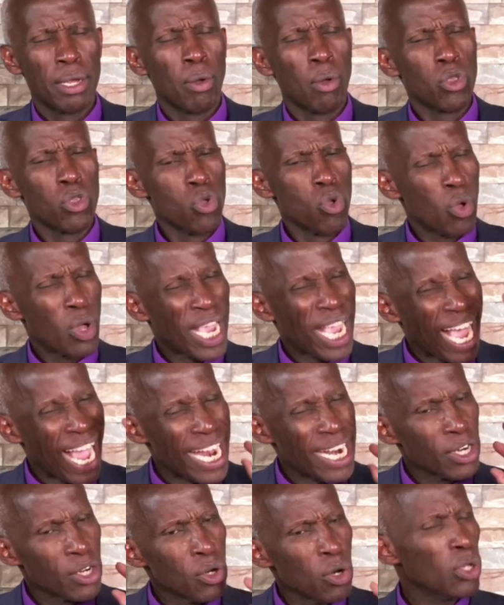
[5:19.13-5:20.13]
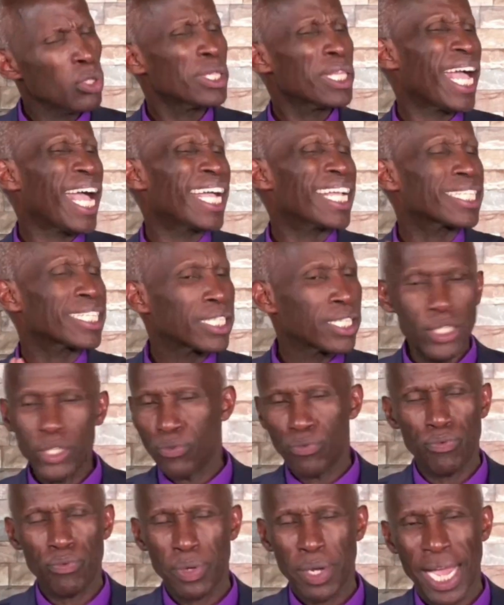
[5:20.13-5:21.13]
you cannot
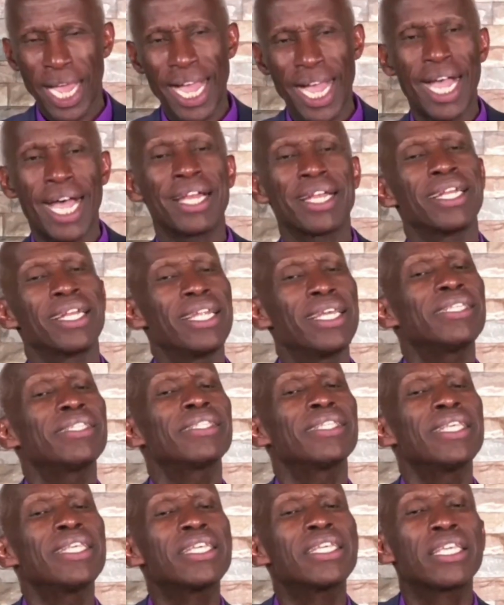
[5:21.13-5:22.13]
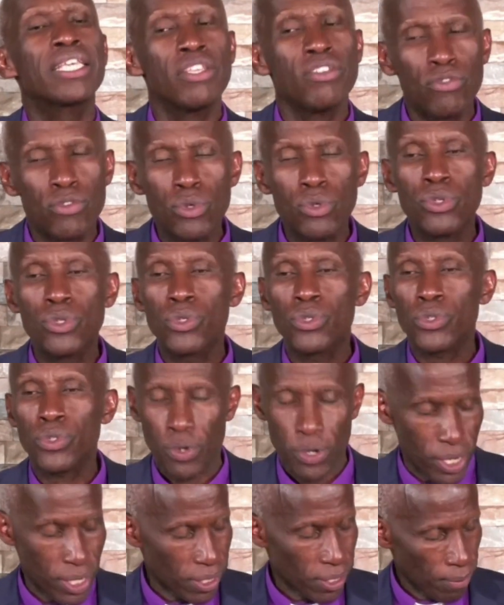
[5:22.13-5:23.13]
achieve unless he gives you new
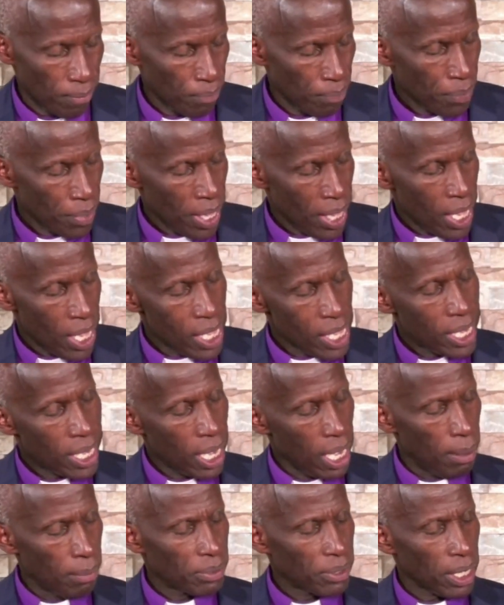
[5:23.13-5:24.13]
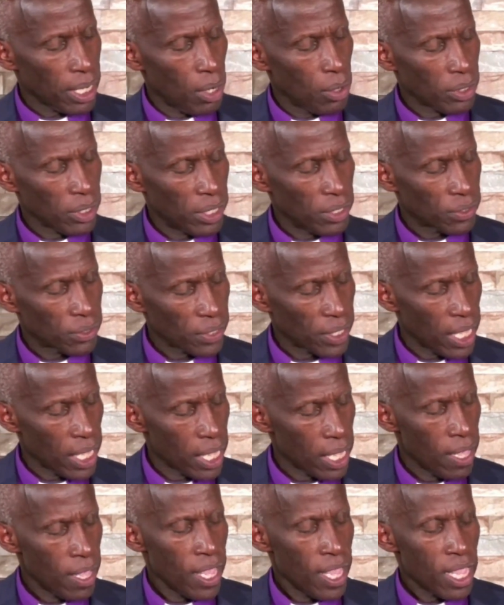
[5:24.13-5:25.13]
strength. He comes around and
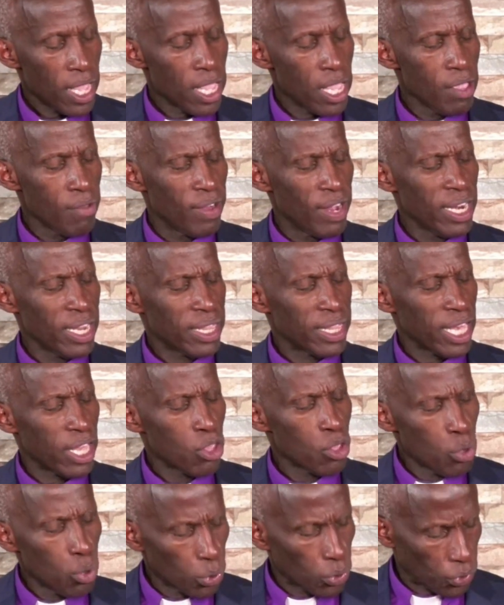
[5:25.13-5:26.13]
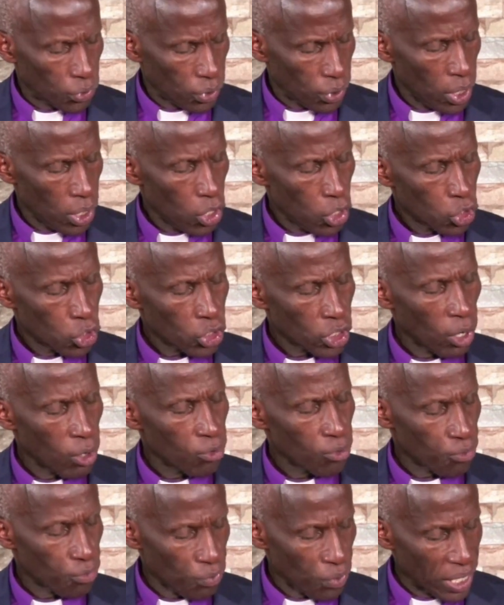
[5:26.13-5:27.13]
say, even the youth shall
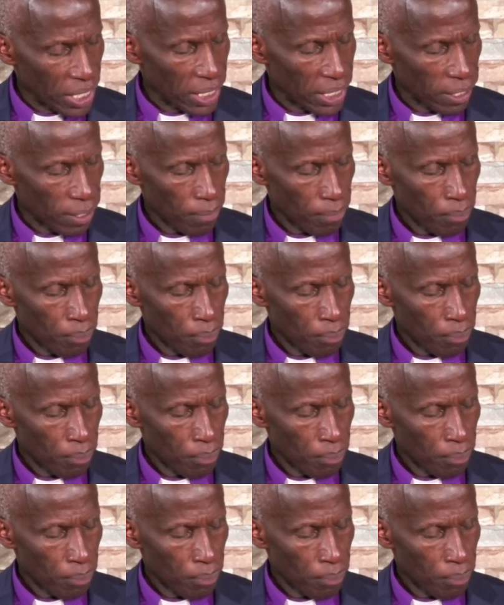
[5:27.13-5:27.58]
faint